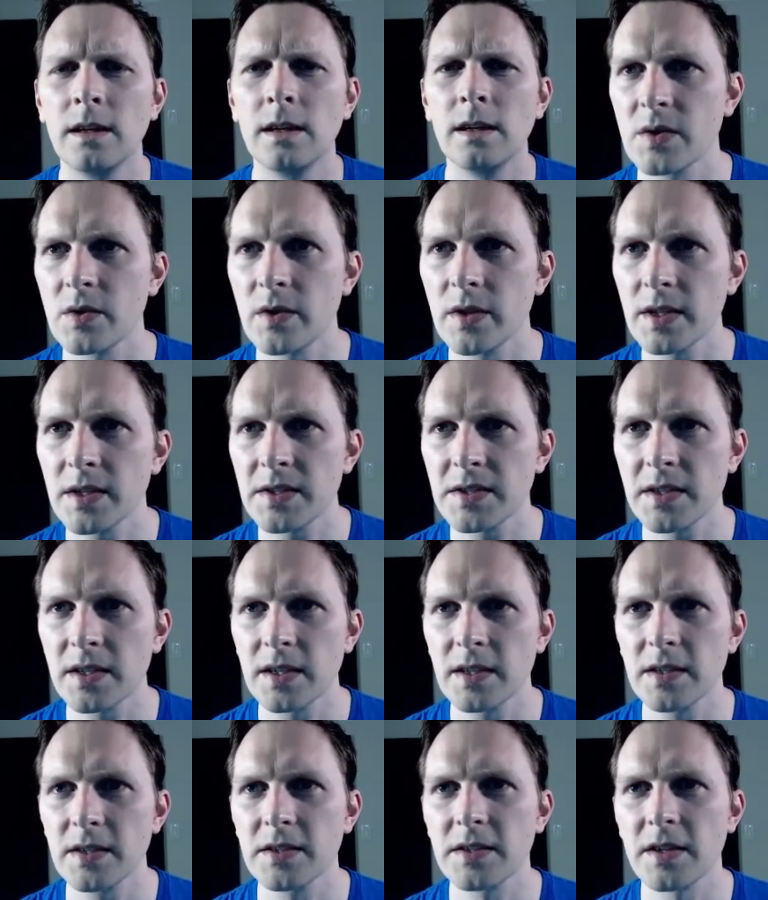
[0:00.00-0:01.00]
So this
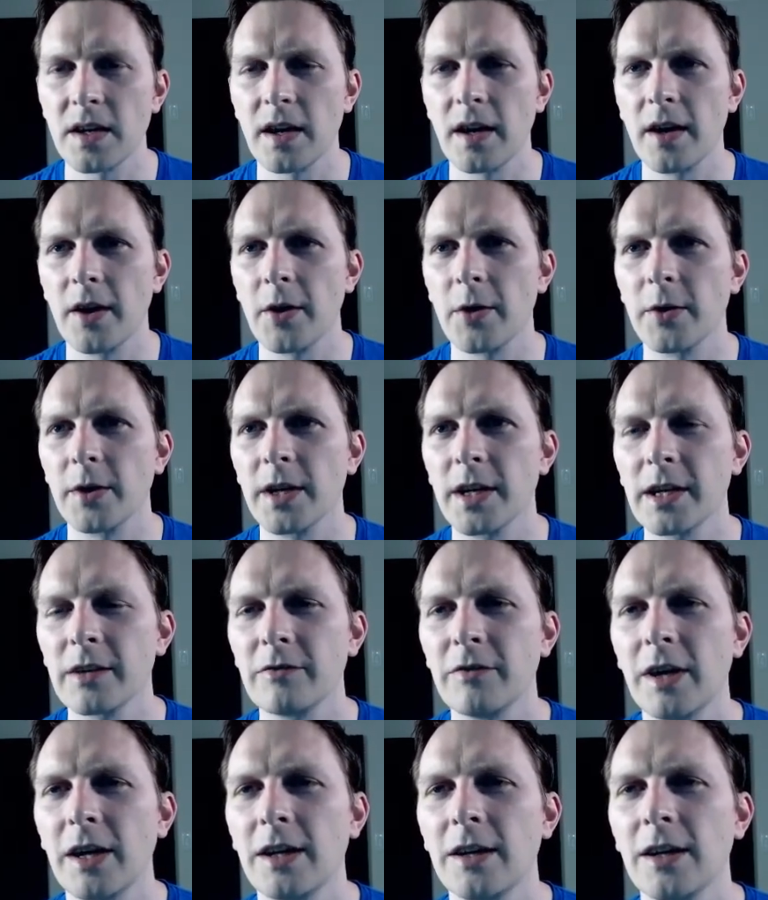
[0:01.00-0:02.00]
is our
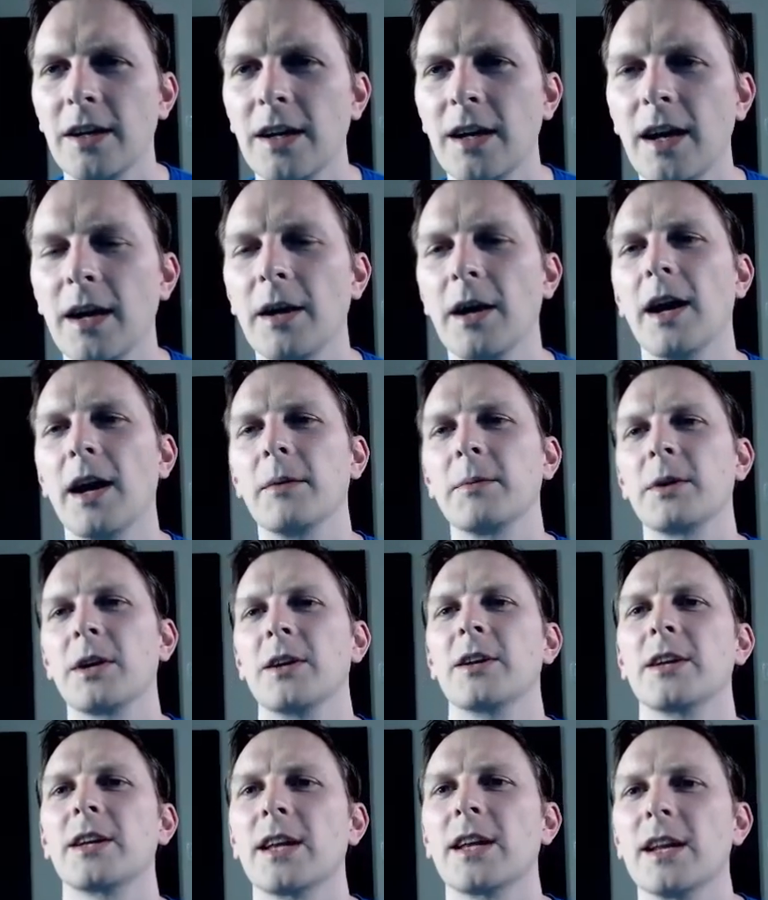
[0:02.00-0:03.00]
ikfile. I'm
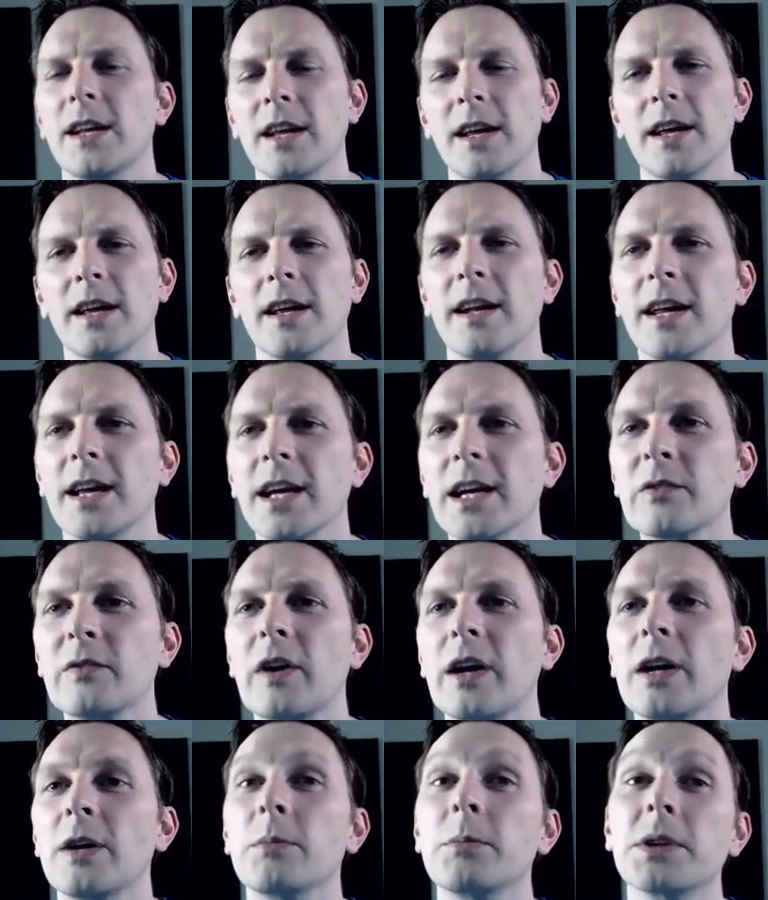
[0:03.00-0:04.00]
calling it an
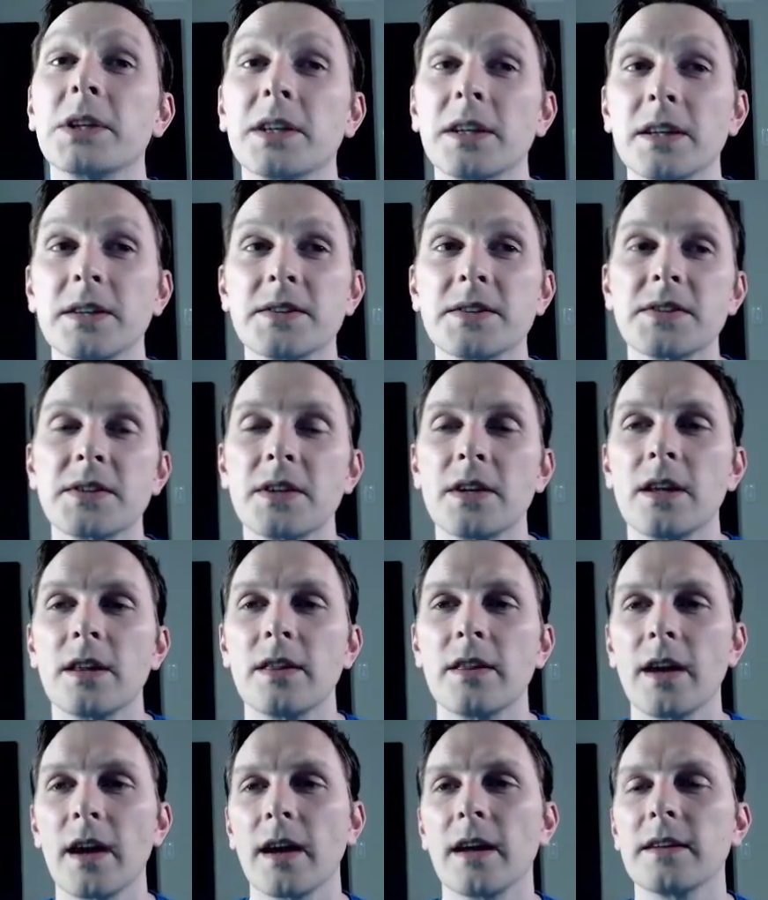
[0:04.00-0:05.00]
ikfile because
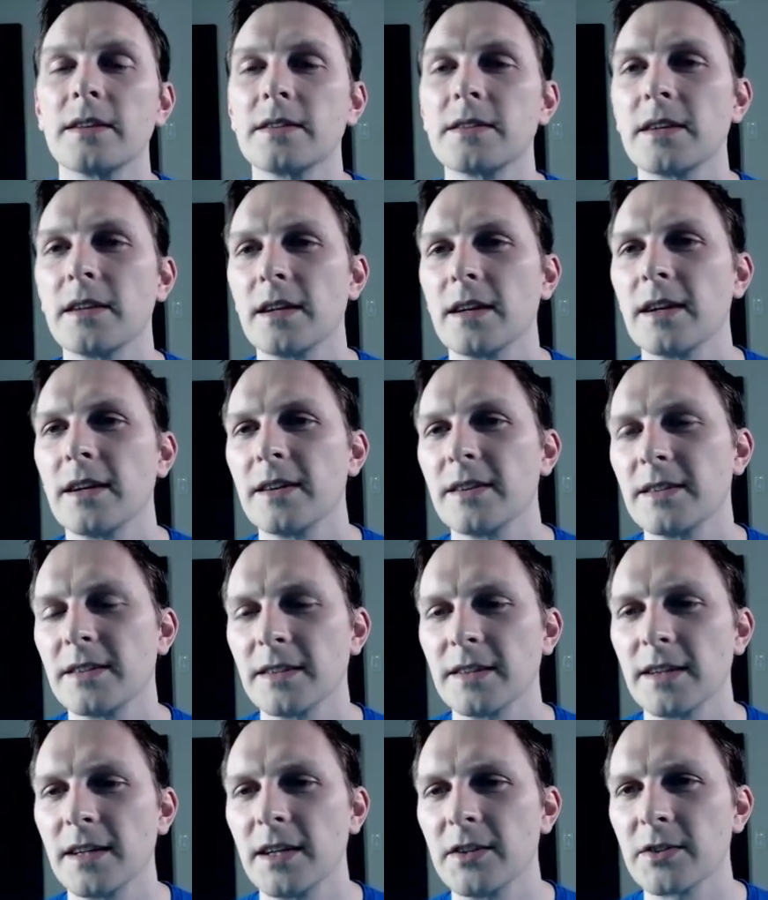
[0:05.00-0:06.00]
that
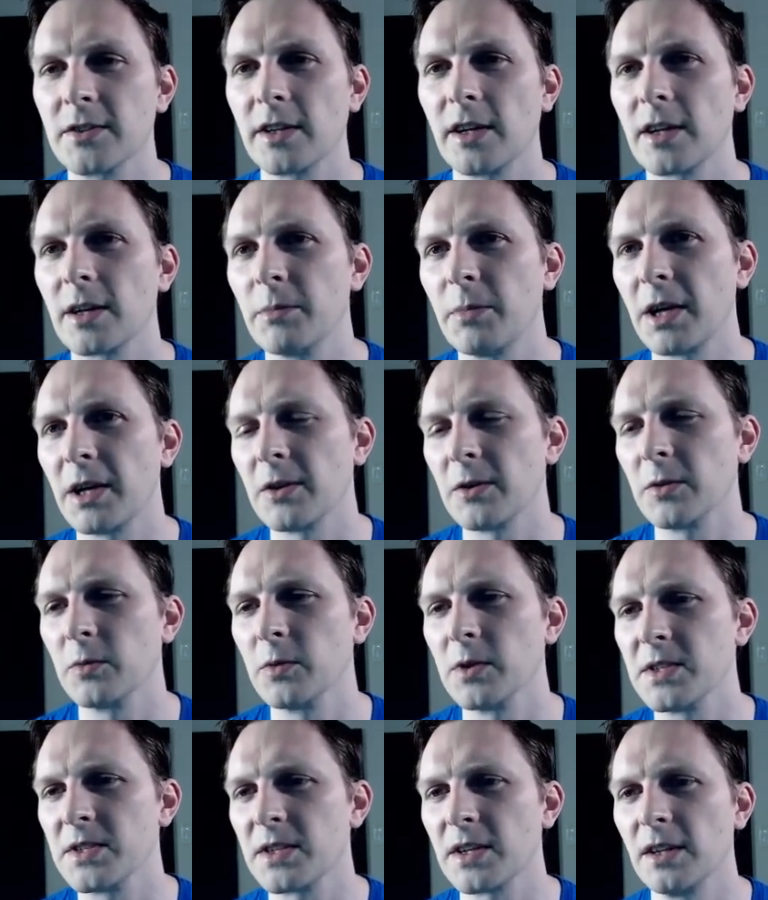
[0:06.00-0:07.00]
the Intercal compiler
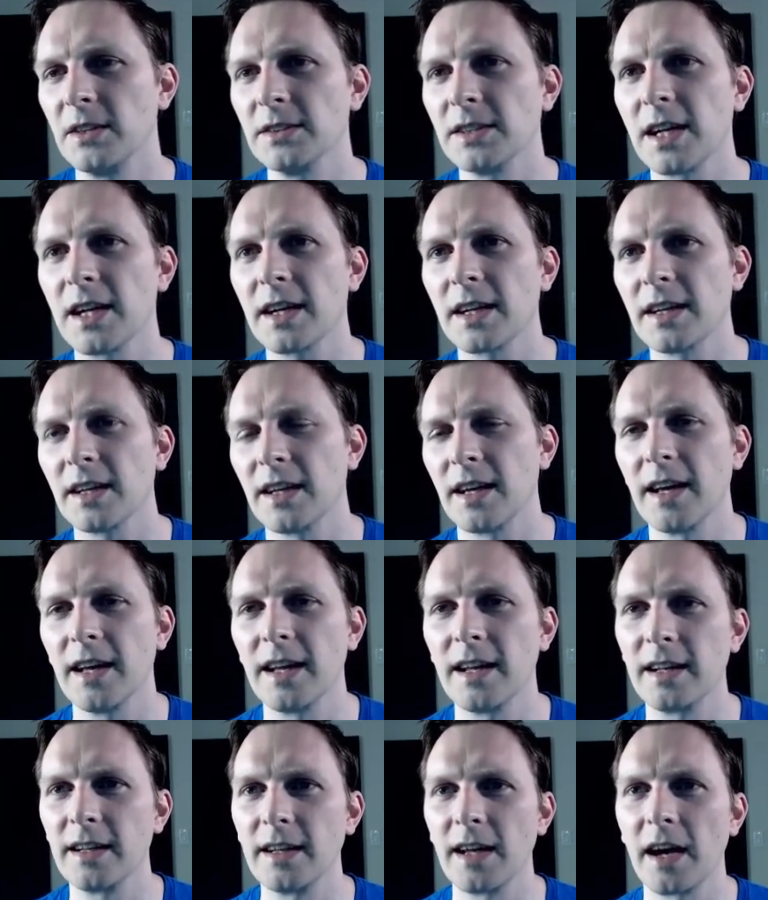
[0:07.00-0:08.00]
was called ik,
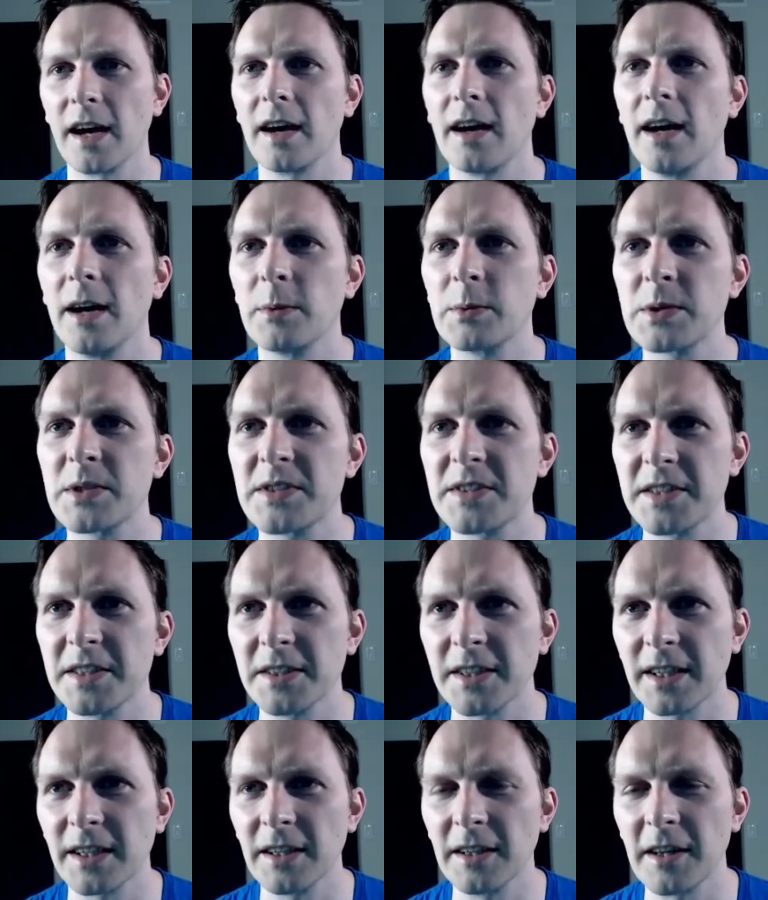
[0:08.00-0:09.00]
and yeah, I'm just
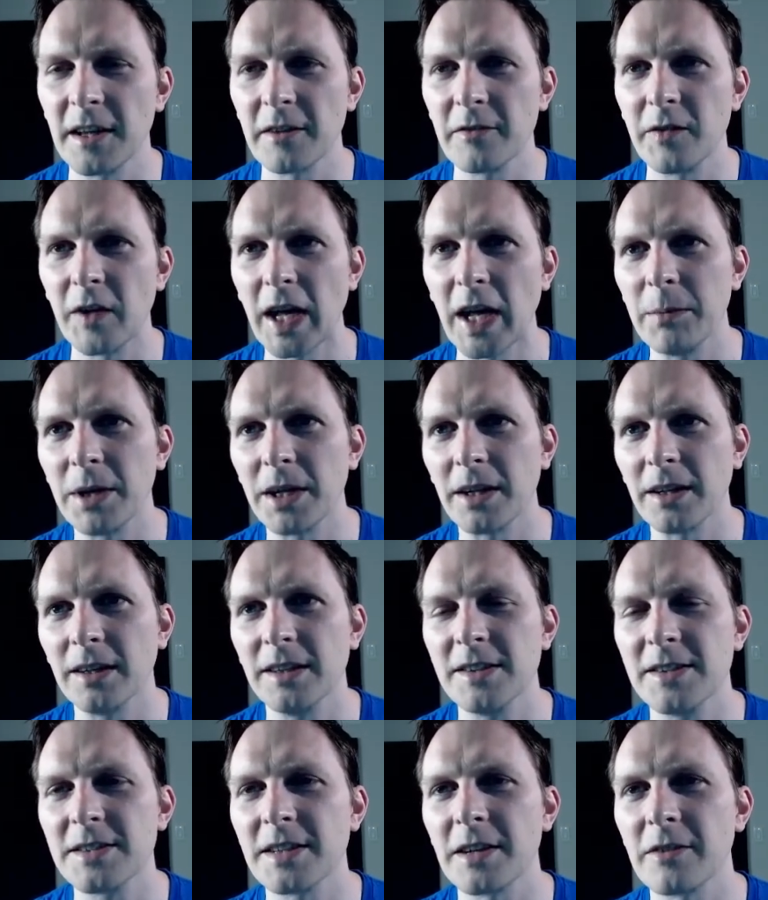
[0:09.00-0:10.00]
stealing a lot of naming
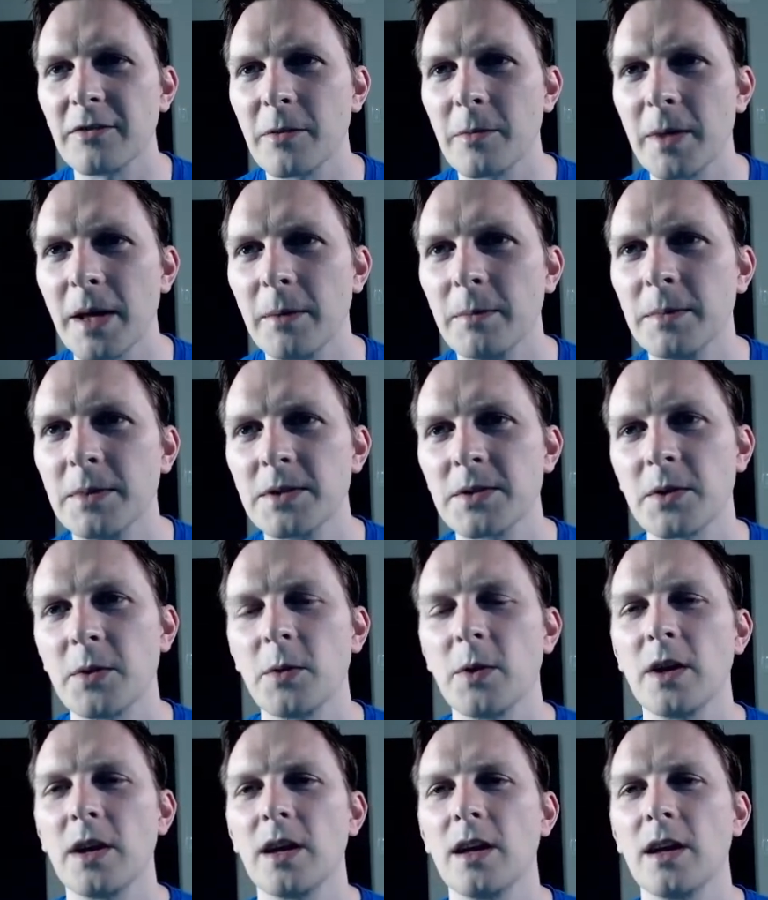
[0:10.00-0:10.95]
stuff from them. So